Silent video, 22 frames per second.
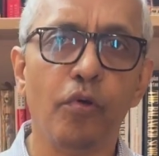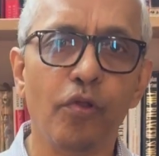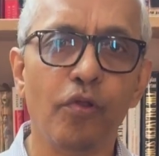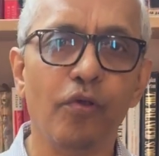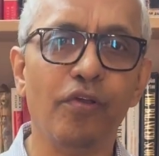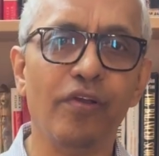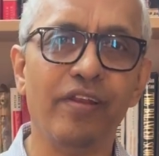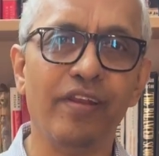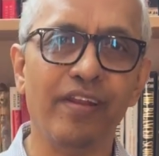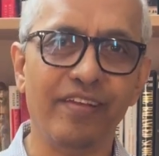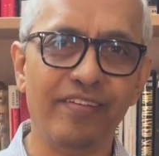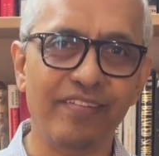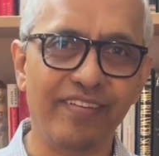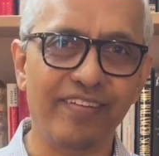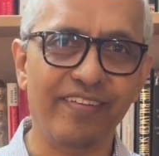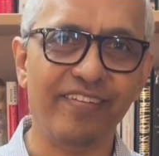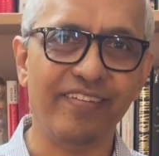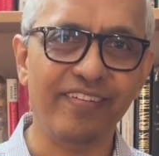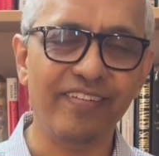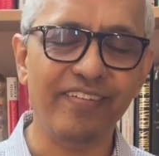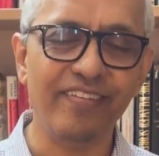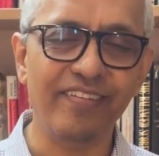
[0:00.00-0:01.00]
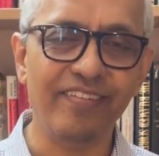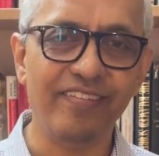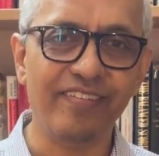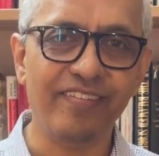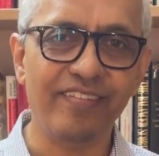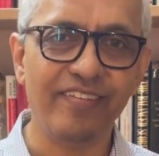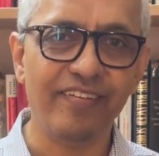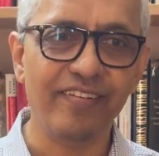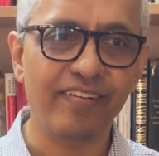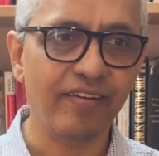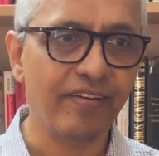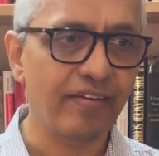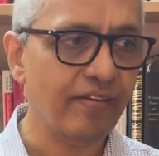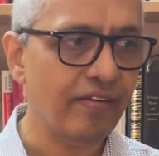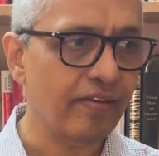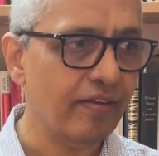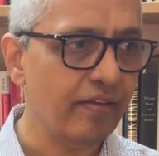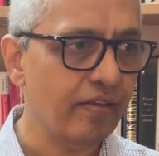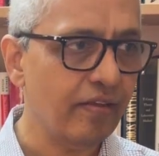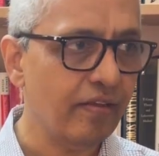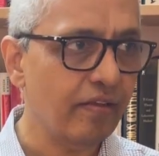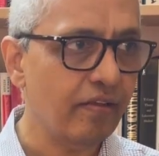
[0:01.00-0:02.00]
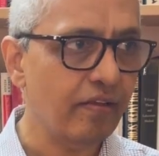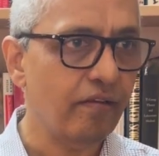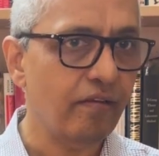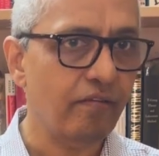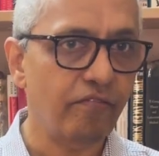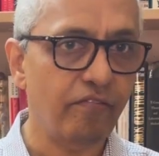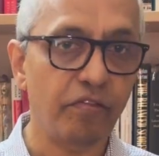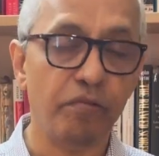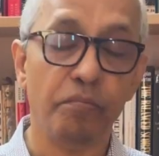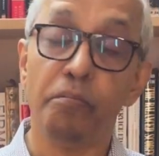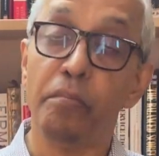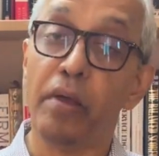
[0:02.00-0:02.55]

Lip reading: organizations with